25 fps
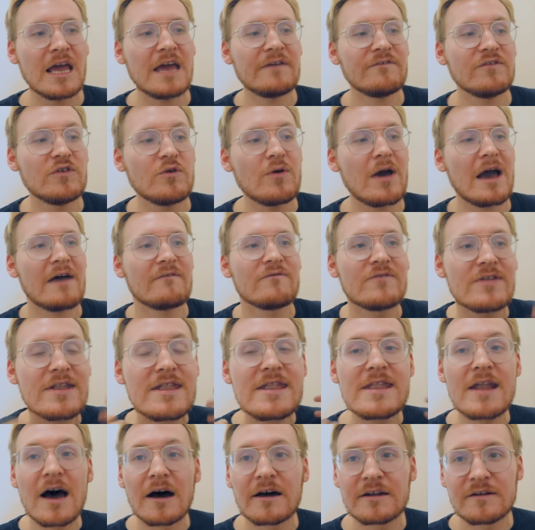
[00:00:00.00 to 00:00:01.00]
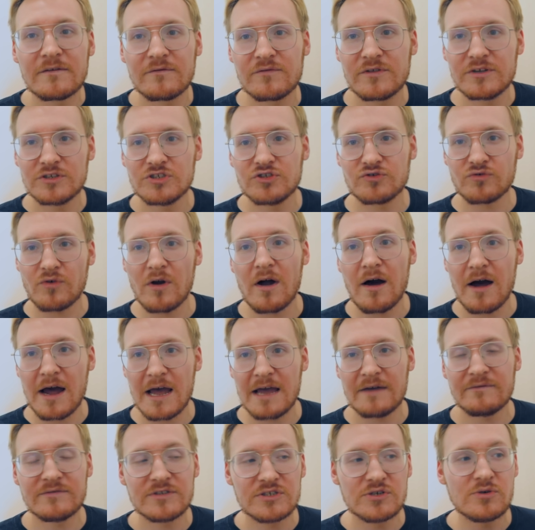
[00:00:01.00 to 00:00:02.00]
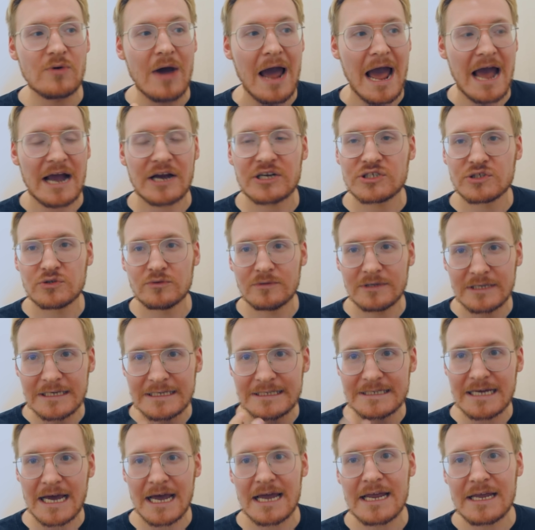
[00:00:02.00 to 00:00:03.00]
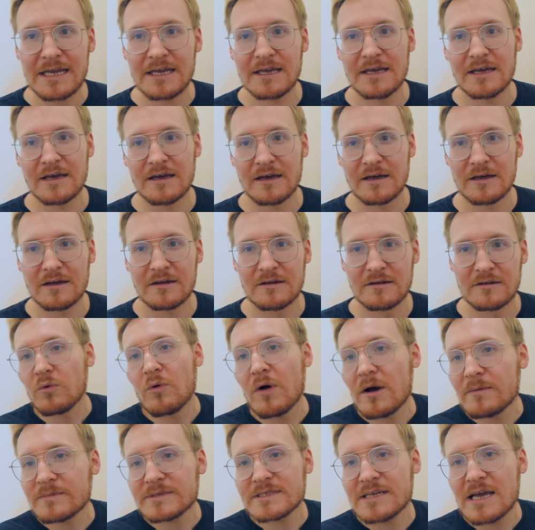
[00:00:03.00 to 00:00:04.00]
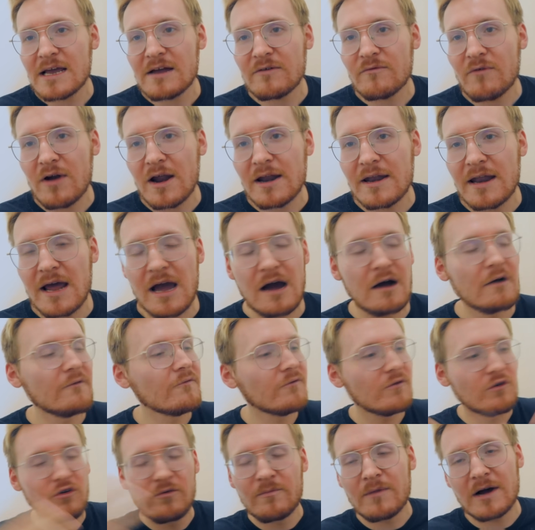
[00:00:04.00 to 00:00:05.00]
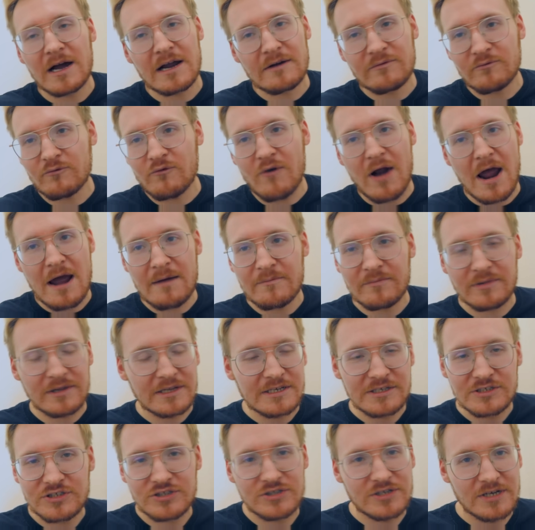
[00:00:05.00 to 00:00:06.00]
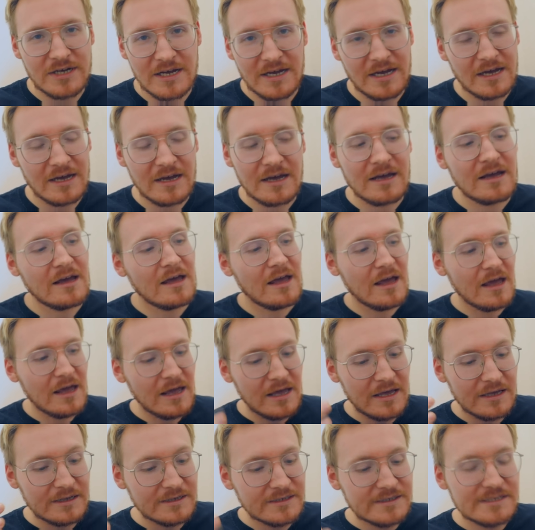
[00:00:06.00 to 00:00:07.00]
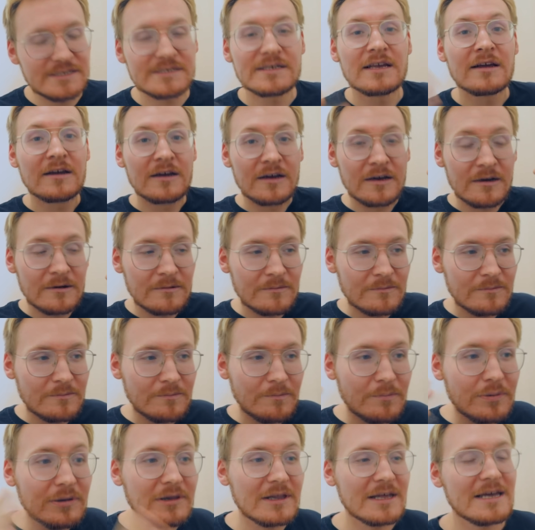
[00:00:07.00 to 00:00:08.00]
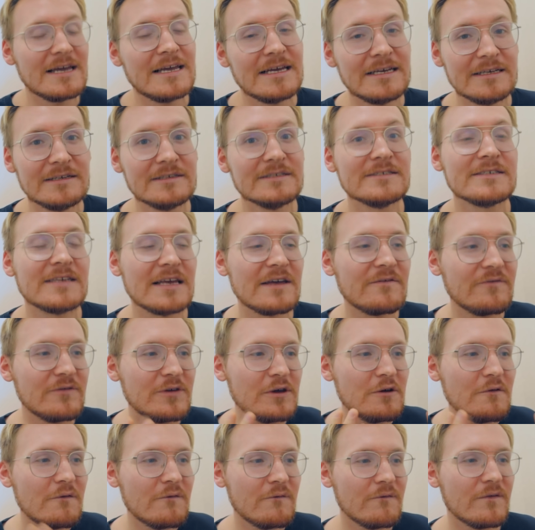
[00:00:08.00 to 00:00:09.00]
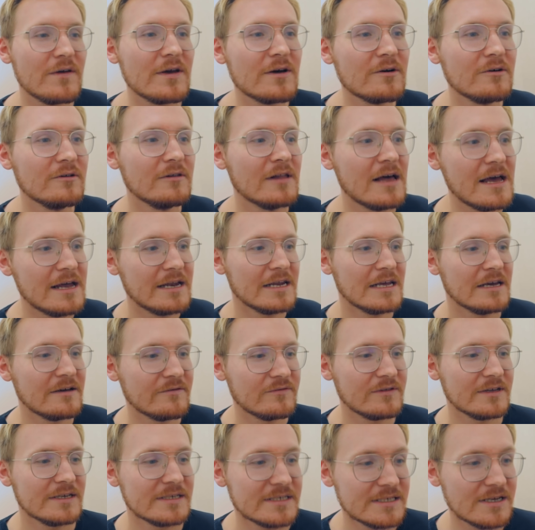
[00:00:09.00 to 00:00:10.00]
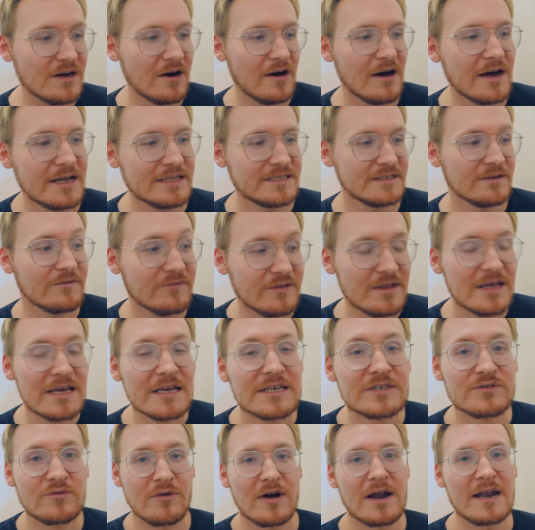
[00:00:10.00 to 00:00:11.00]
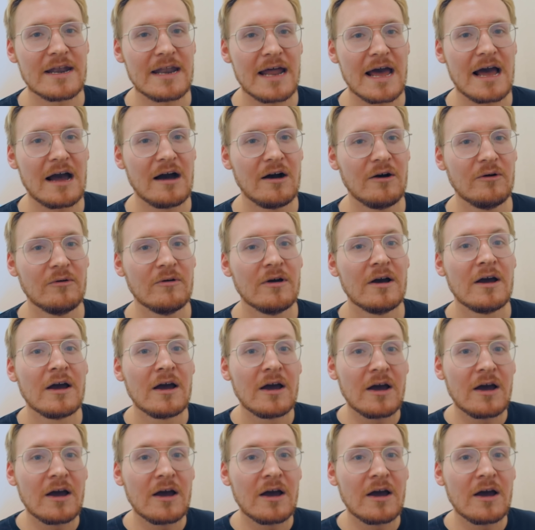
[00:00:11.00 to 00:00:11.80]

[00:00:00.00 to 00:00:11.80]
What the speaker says: if you have none of the drive to actually take it. So what I'm saying right now, for all my rambly shit, is please, if you feel any of these kinds of things right now,